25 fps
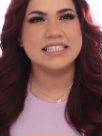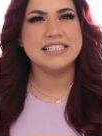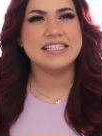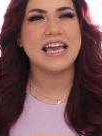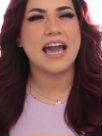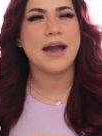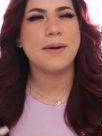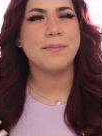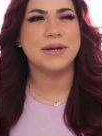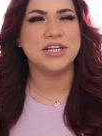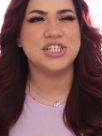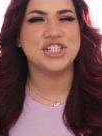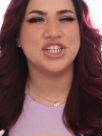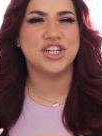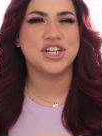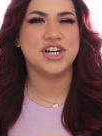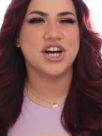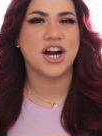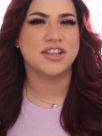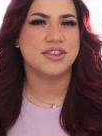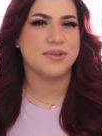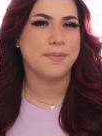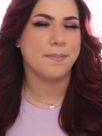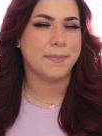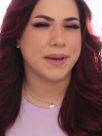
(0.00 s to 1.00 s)
damn, I should have
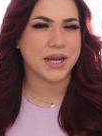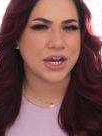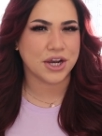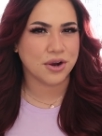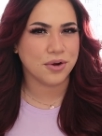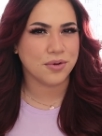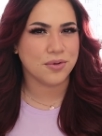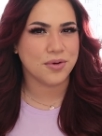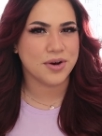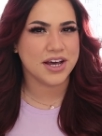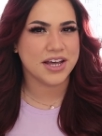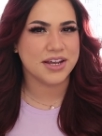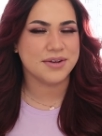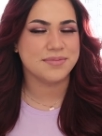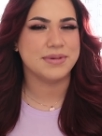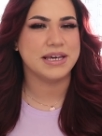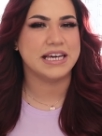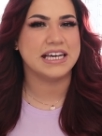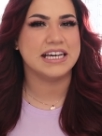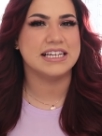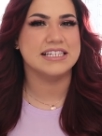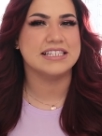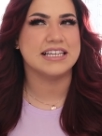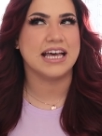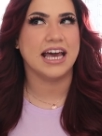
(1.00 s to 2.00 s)
got the bigger one
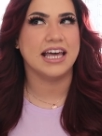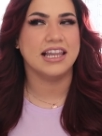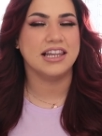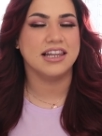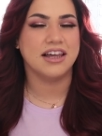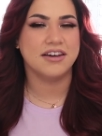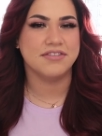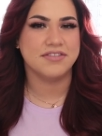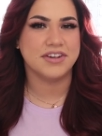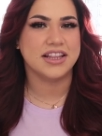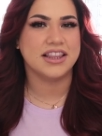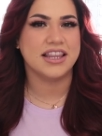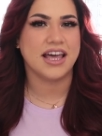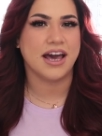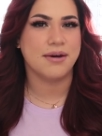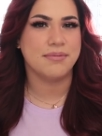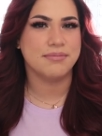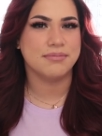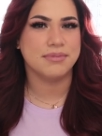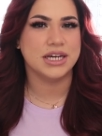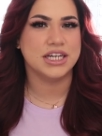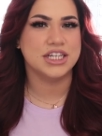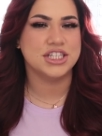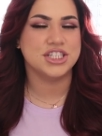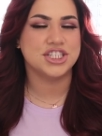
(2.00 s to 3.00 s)
because I love it that
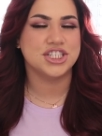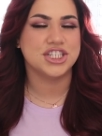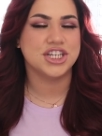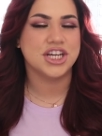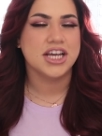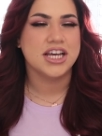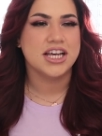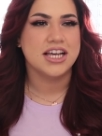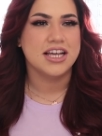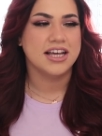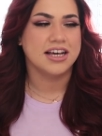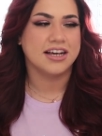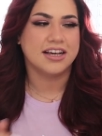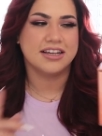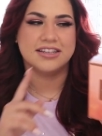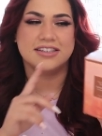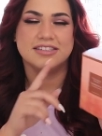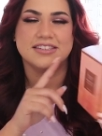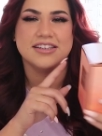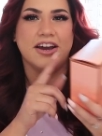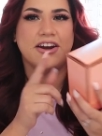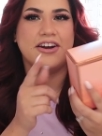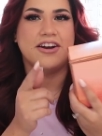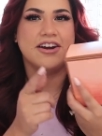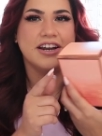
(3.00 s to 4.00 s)
much
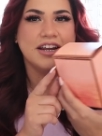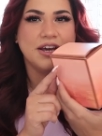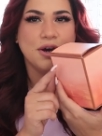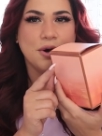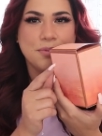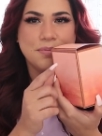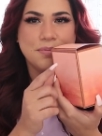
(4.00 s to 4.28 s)
because I already